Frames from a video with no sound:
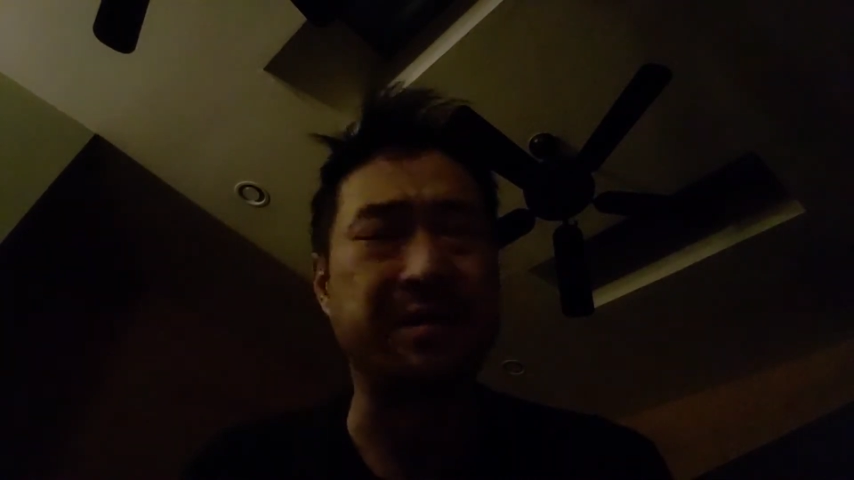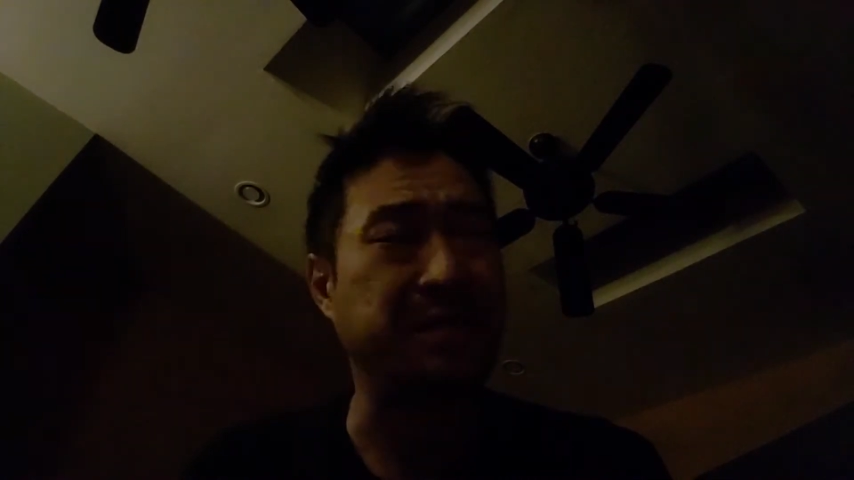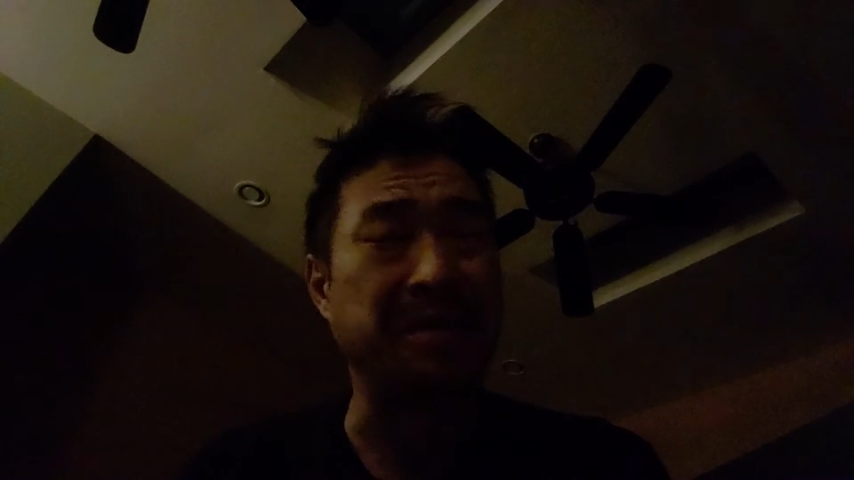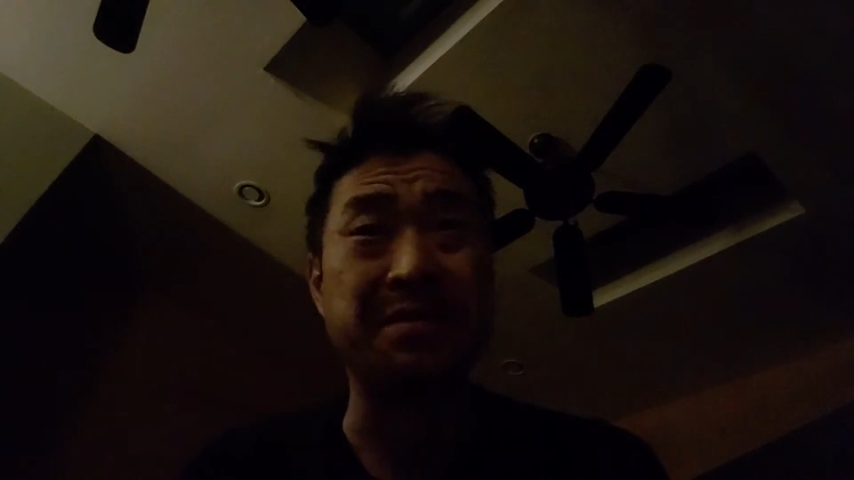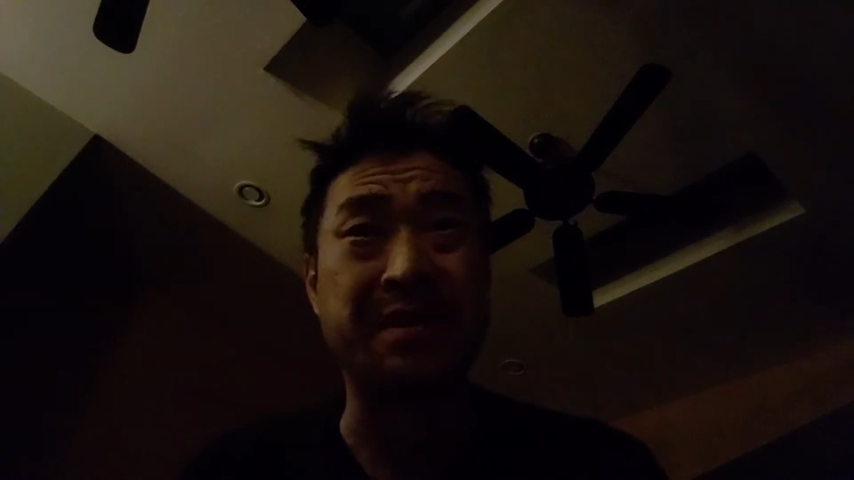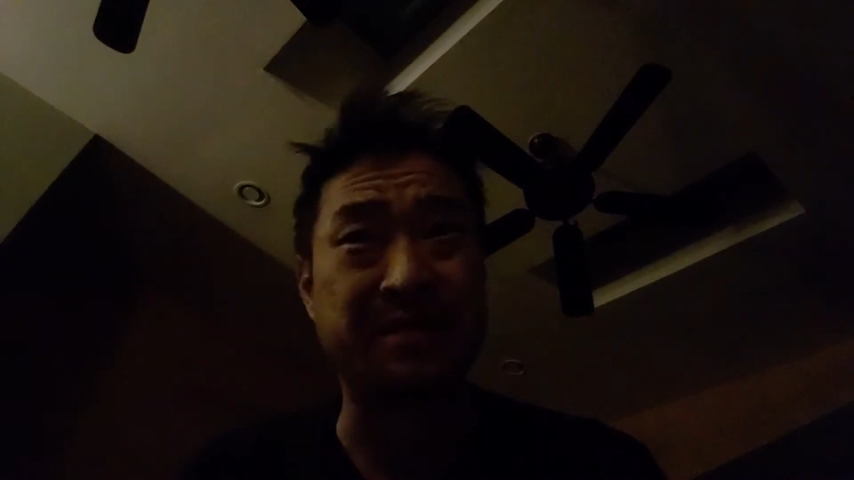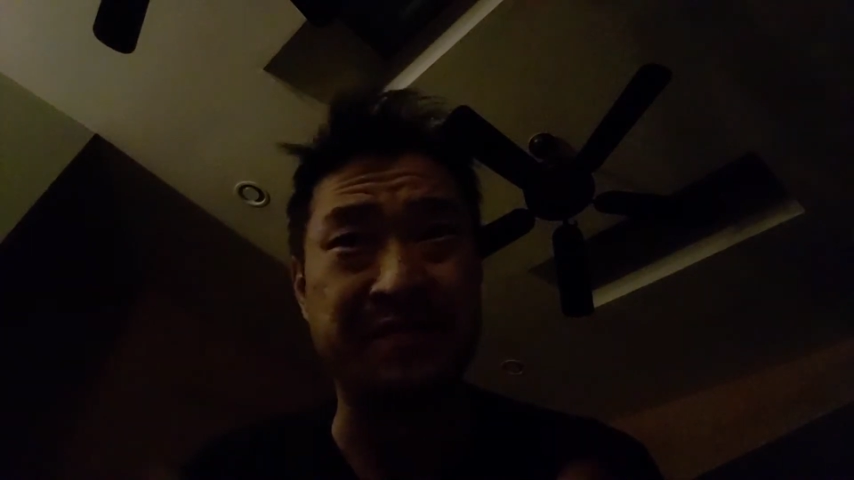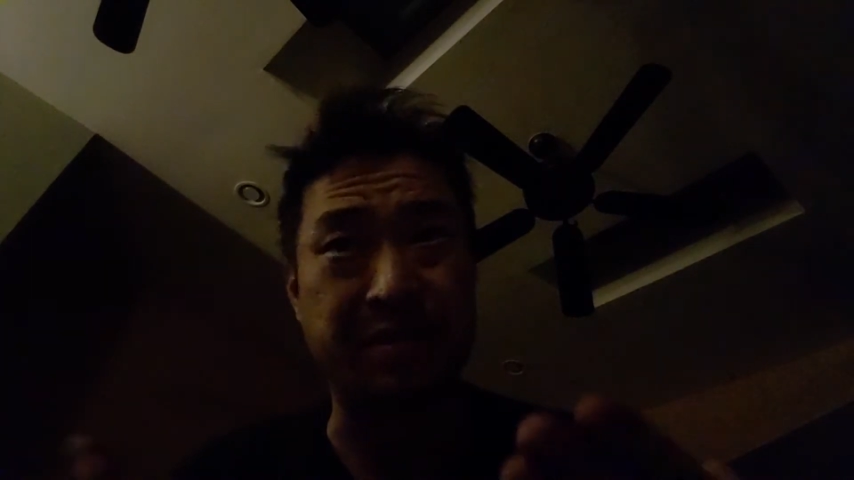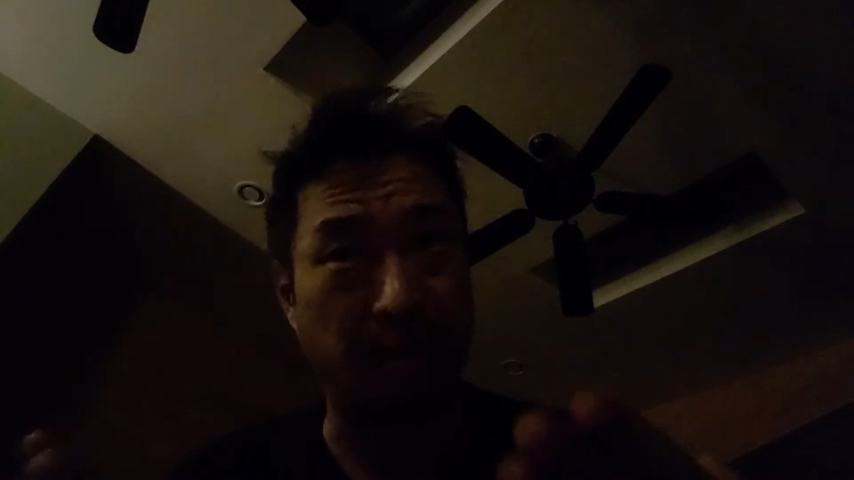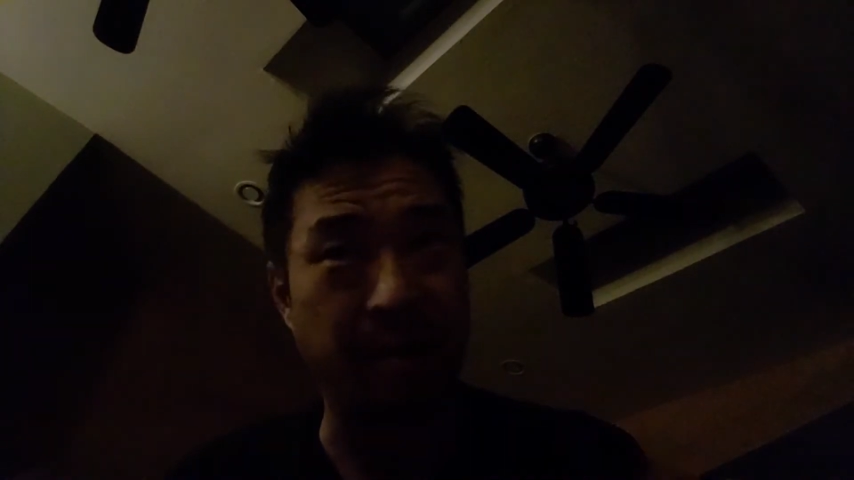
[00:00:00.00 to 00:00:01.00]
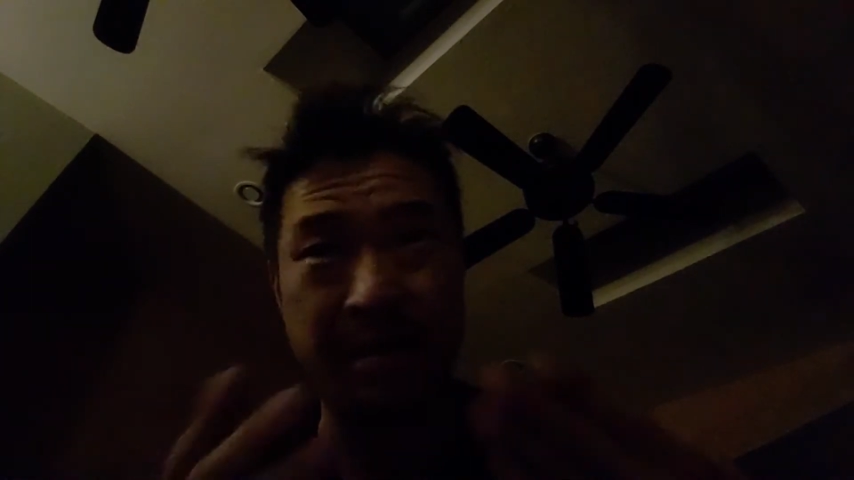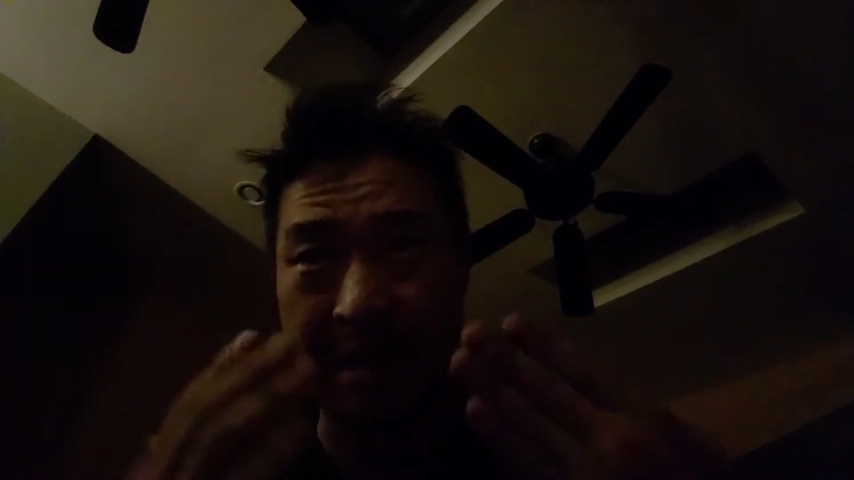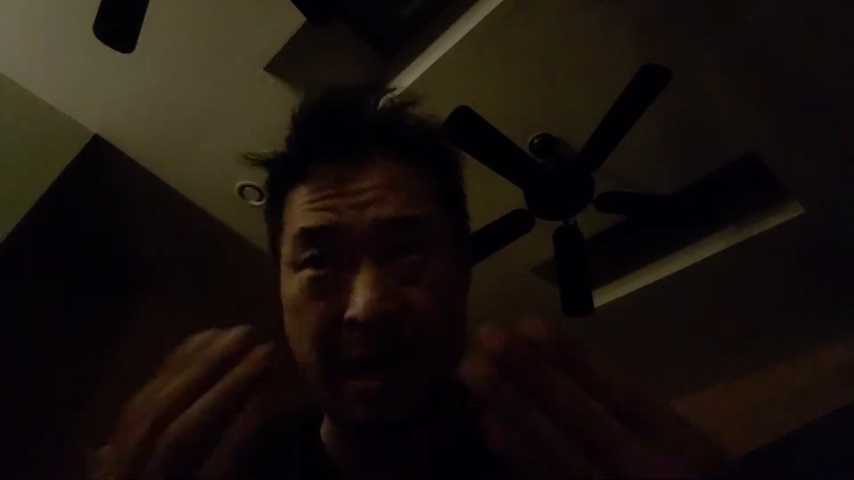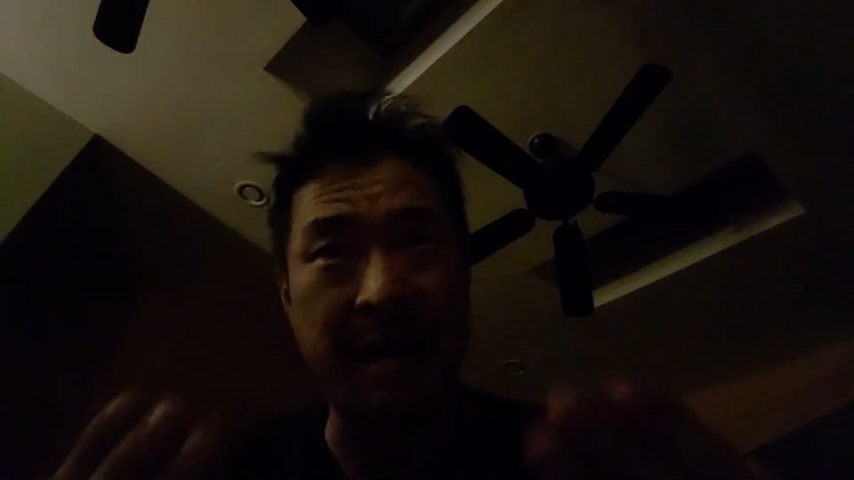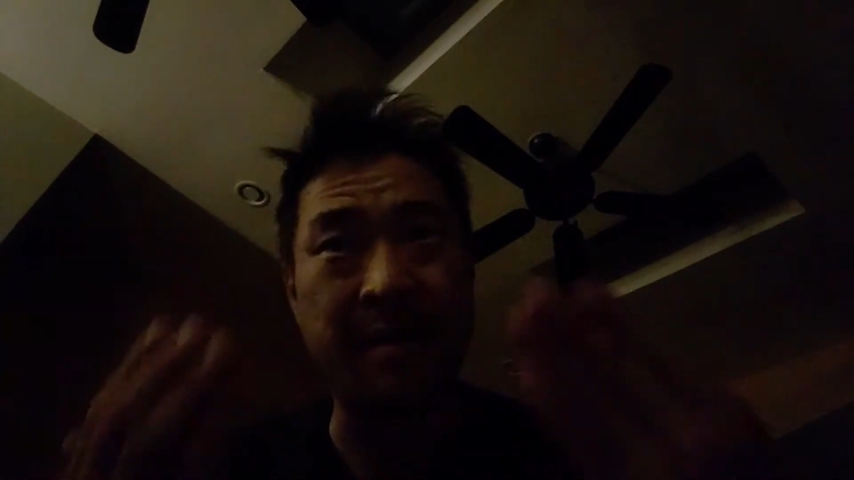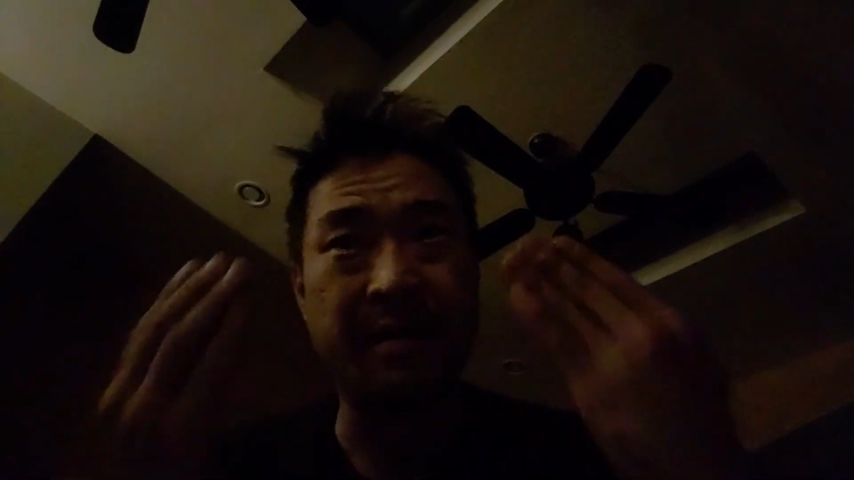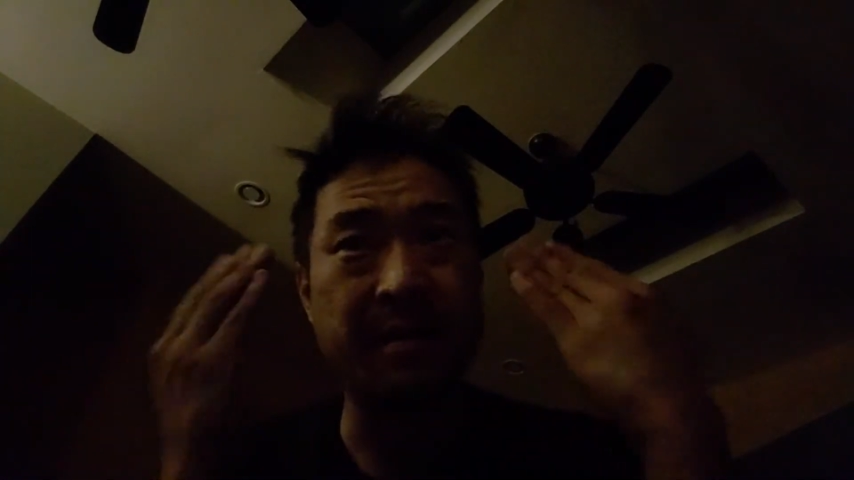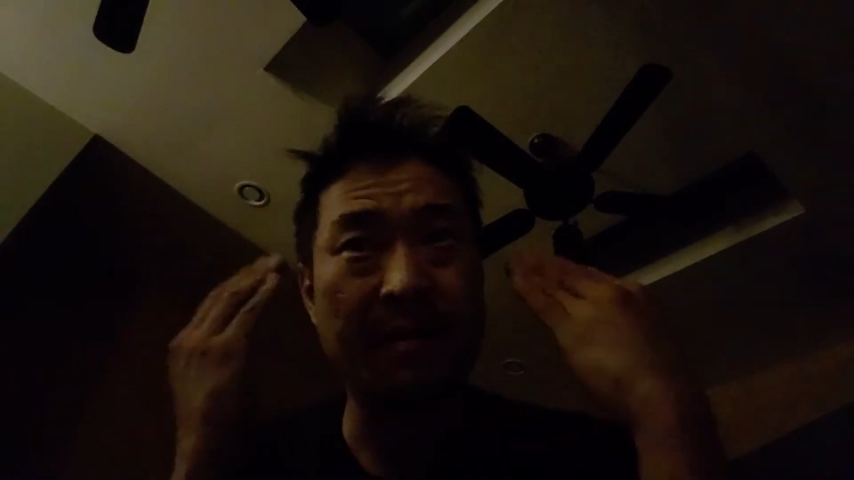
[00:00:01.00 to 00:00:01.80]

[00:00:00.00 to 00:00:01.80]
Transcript: seems to have started again